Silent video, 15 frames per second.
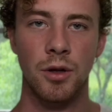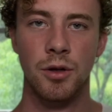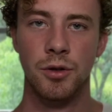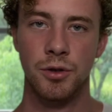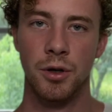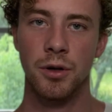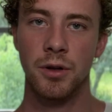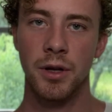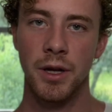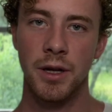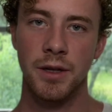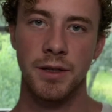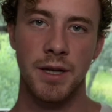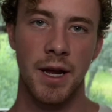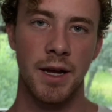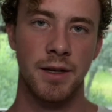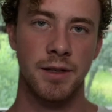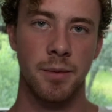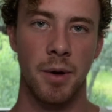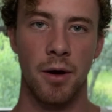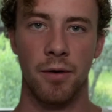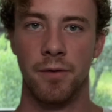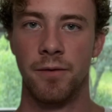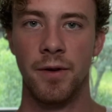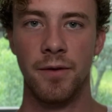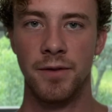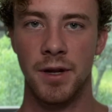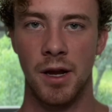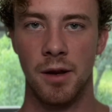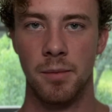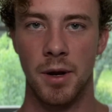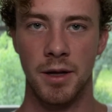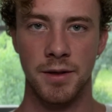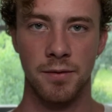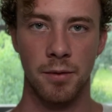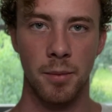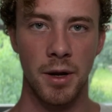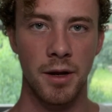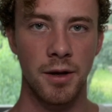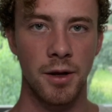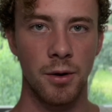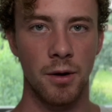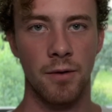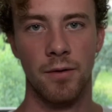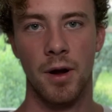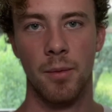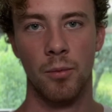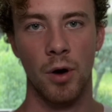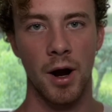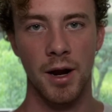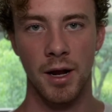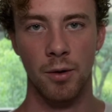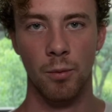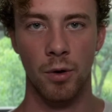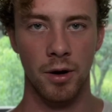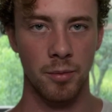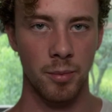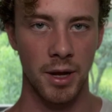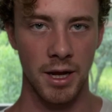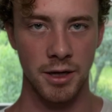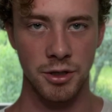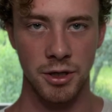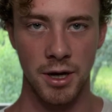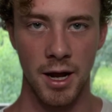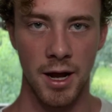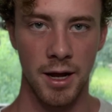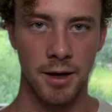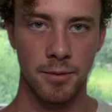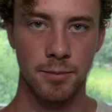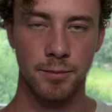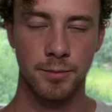Journaling takes about 15 minutes for me to do if I'm writing one page a day.